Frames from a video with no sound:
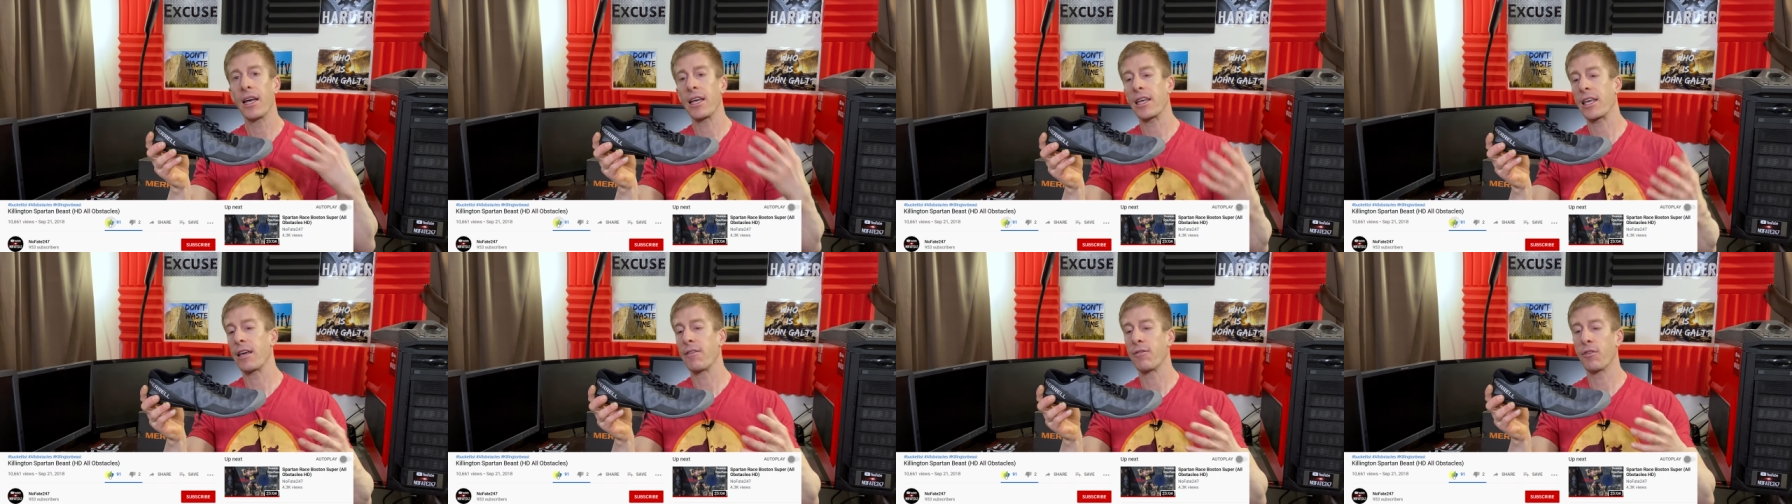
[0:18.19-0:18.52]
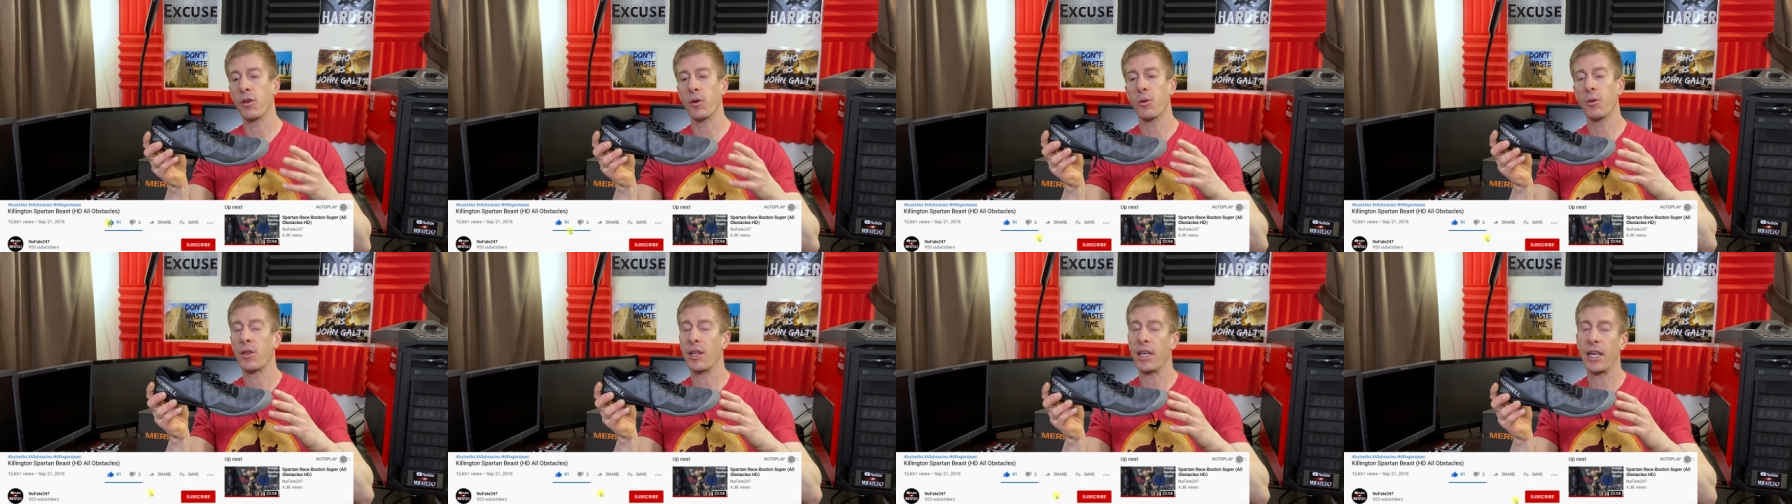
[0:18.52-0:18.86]
give
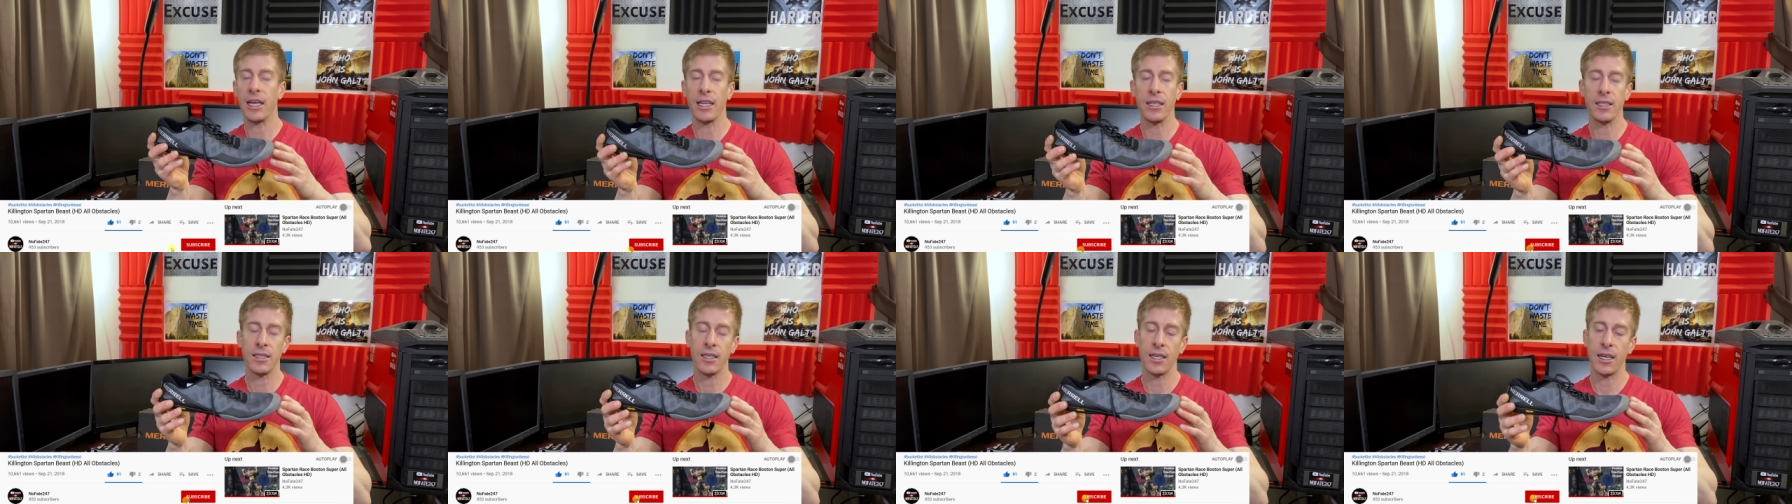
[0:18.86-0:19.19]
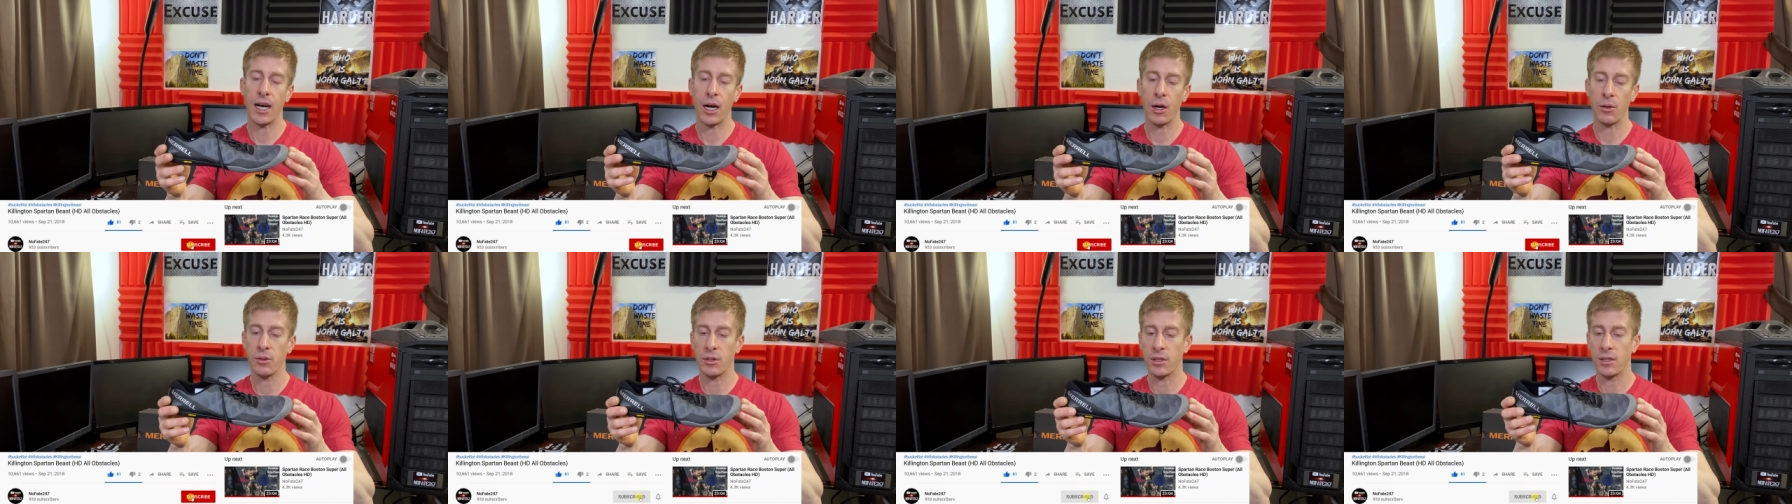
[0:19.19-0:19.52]
you the ins and
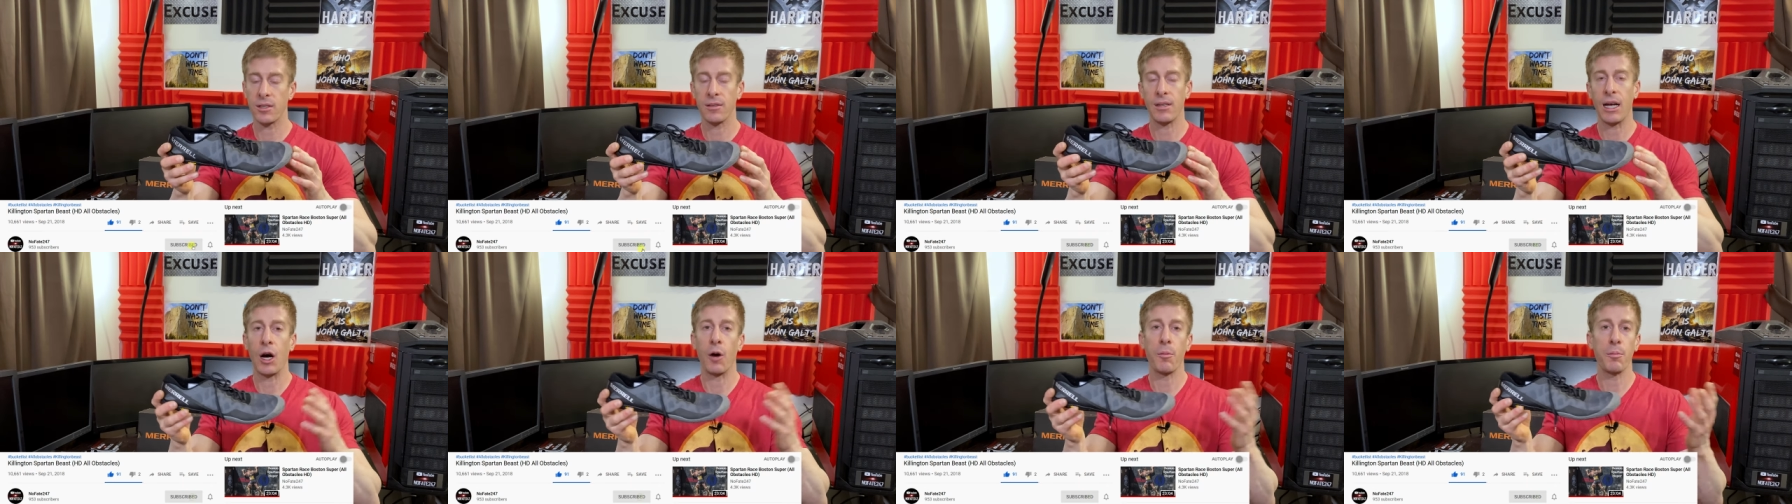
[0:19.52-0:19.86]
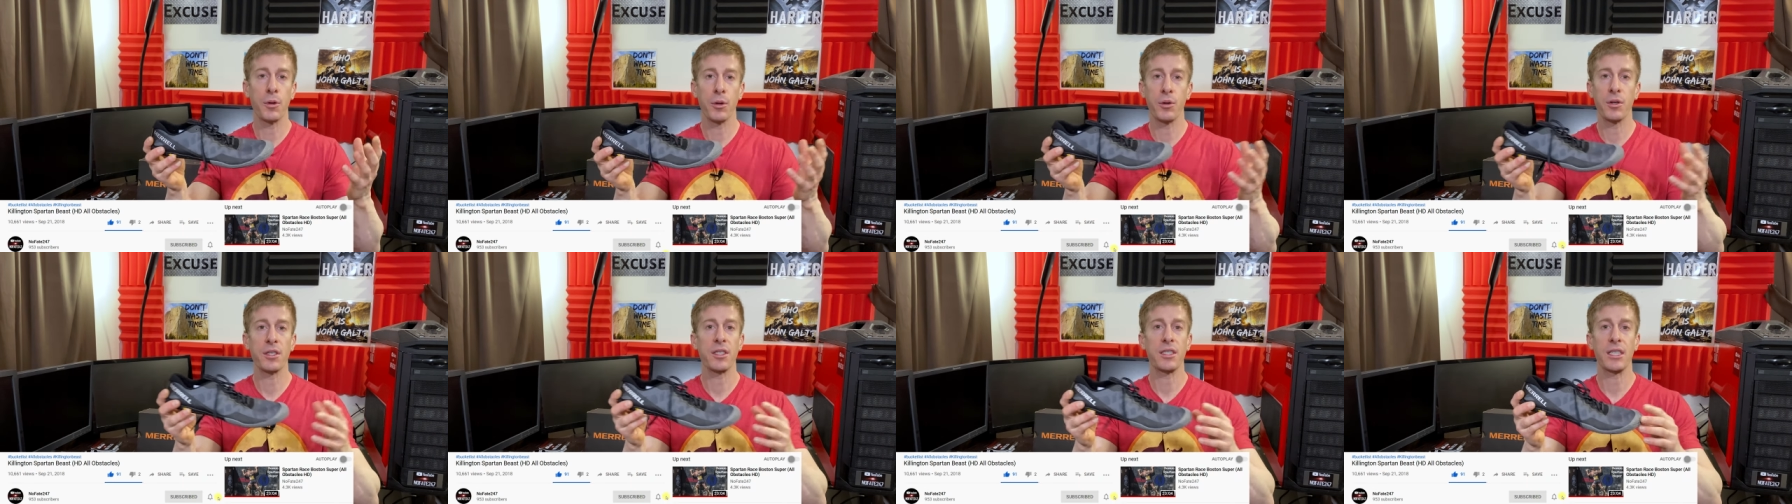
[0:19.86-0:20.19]
outs, and
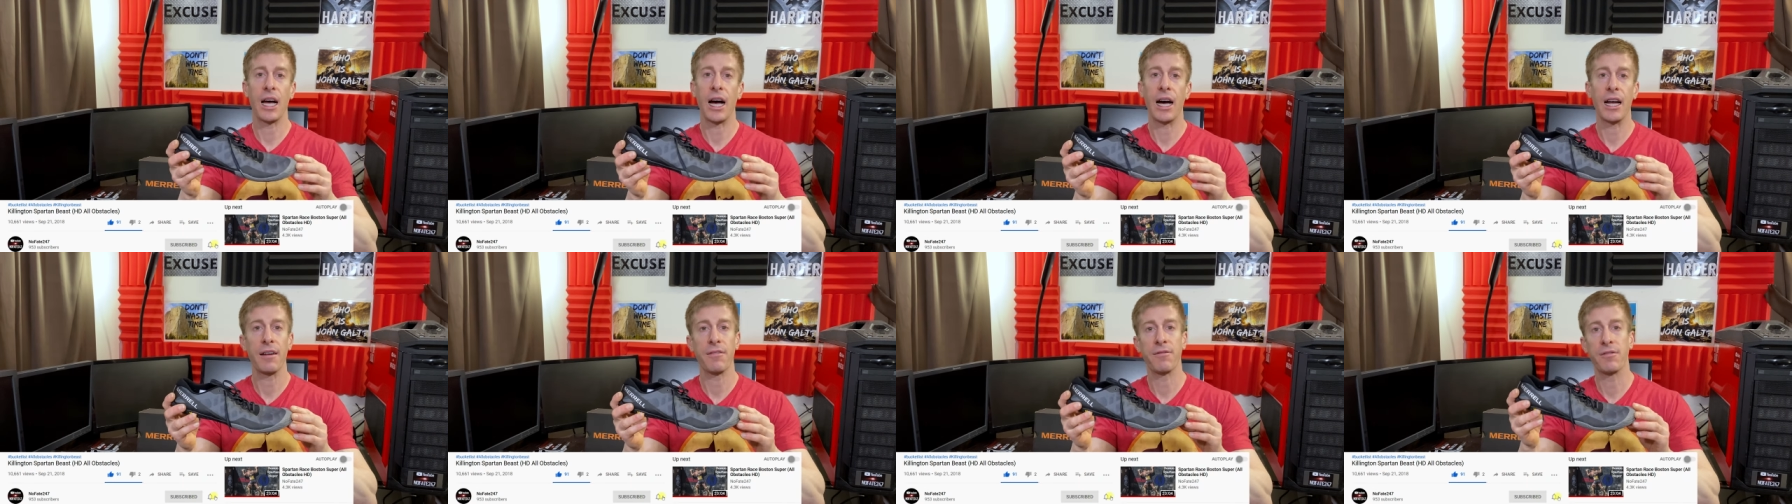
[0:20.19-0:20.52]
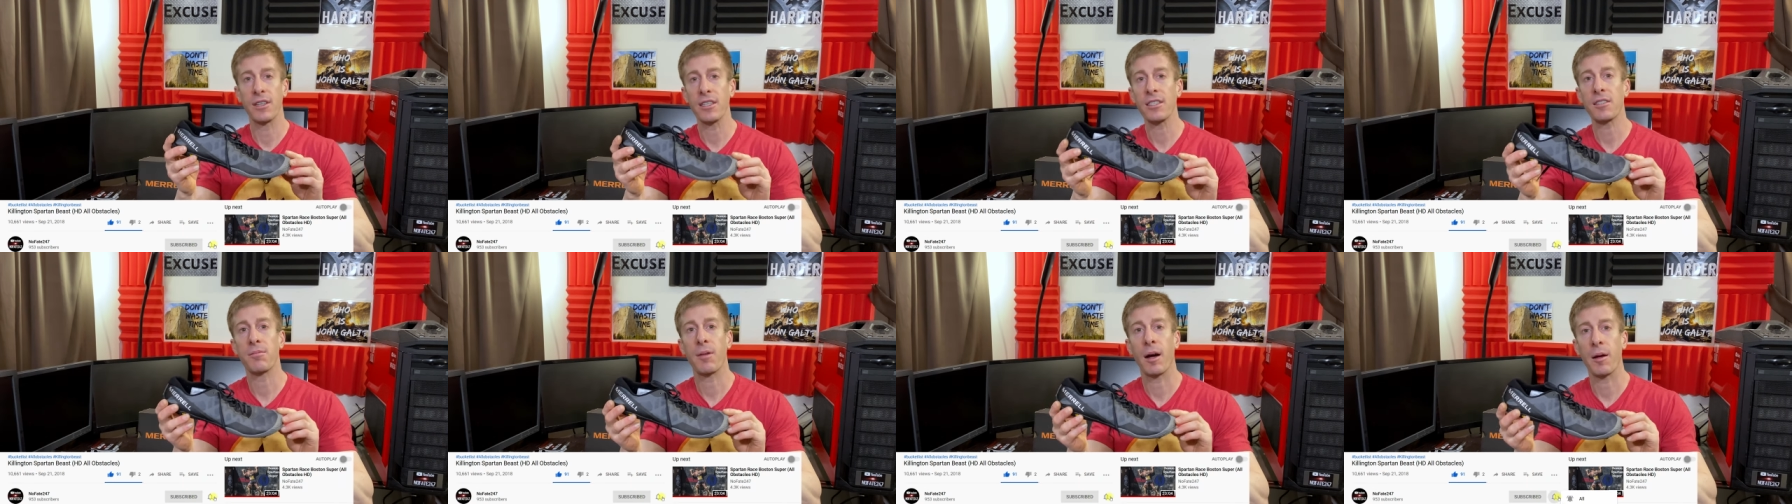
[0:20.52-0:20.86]
help you decide if
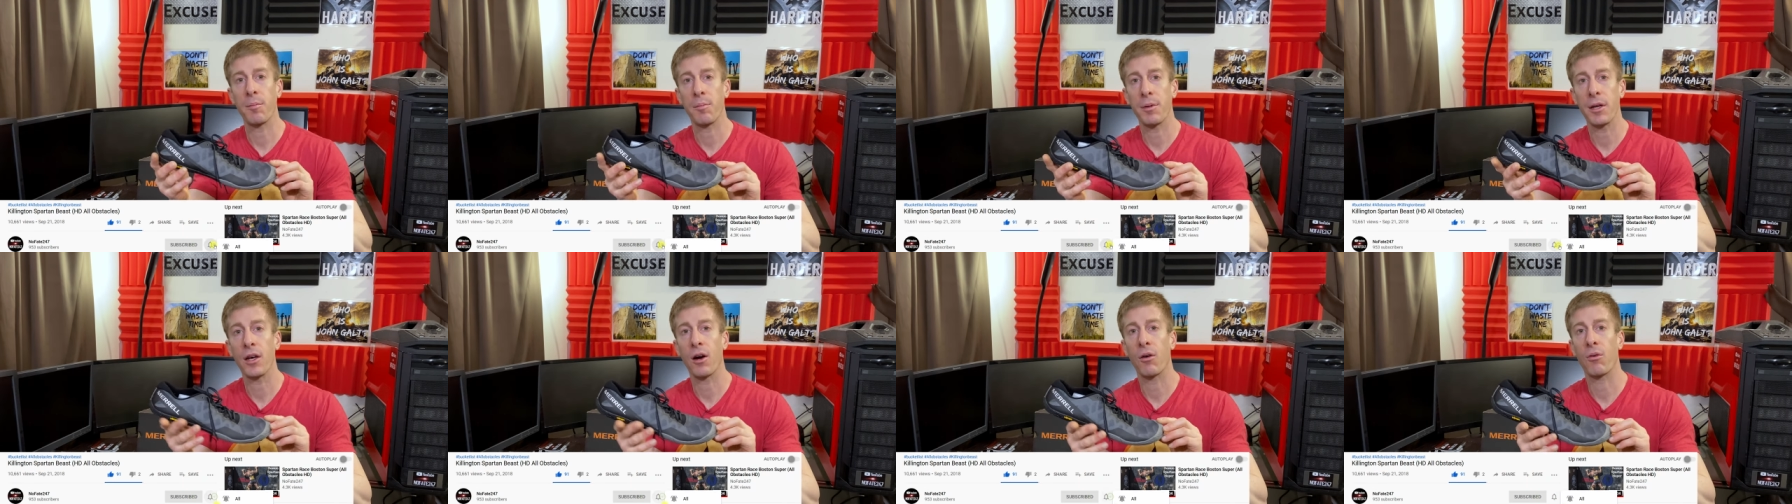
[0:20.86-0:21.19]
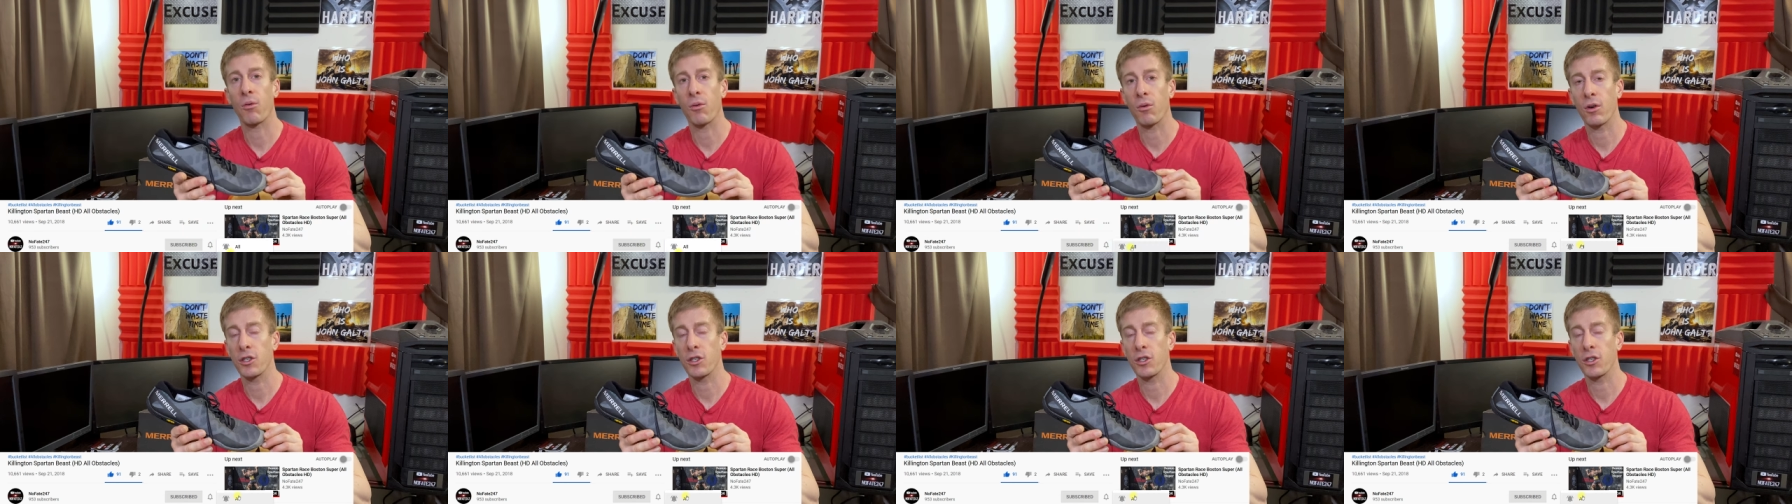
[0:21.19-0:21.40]
this might be a,